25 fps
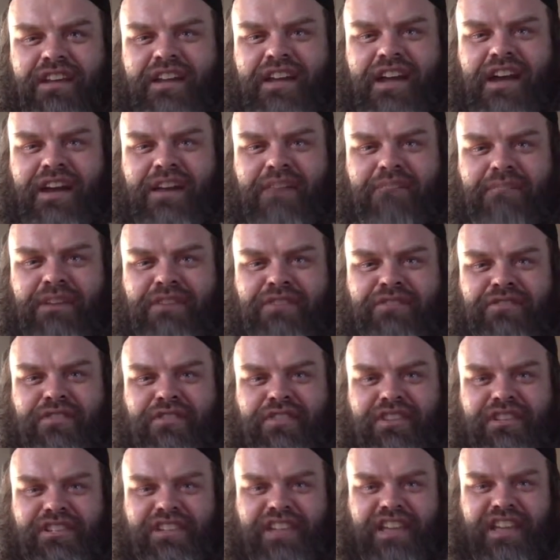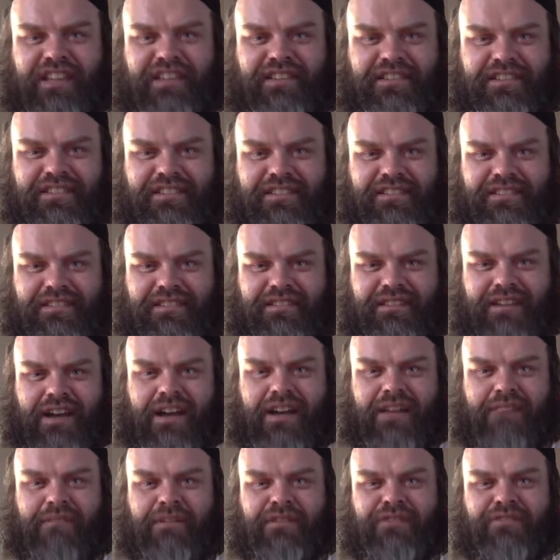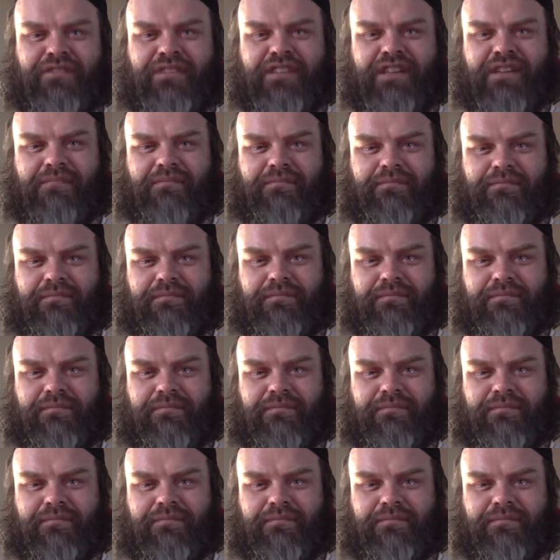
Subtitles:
at how to mentor these kids. How to mentor them.